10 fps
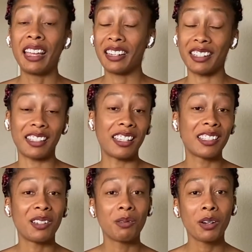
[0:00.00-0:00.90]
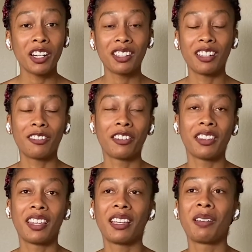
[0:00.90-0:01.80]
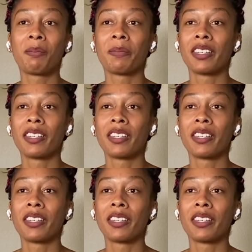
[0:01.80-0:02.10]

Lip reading: just isn't working for them,